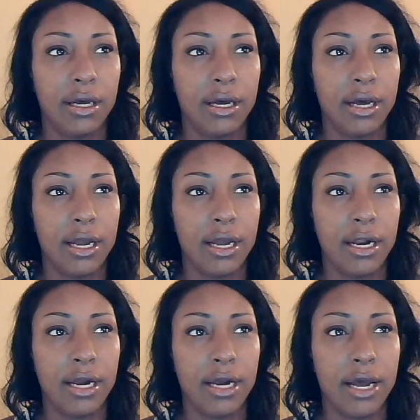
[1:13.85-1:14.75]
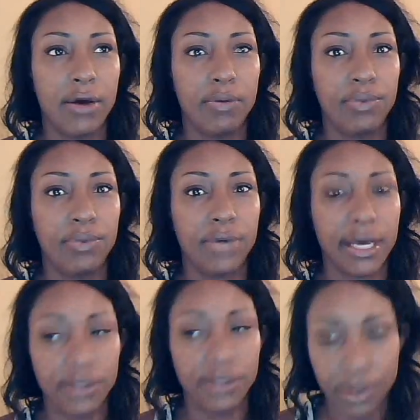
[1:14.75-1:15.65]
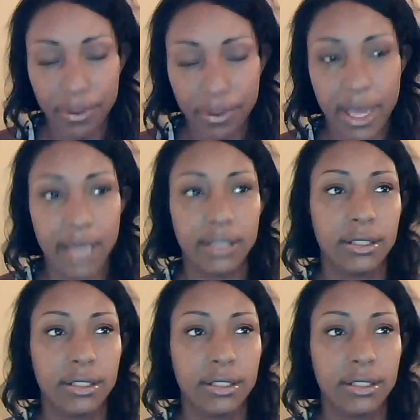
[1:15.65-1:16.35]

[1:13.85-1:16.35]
And I hope you guys know that.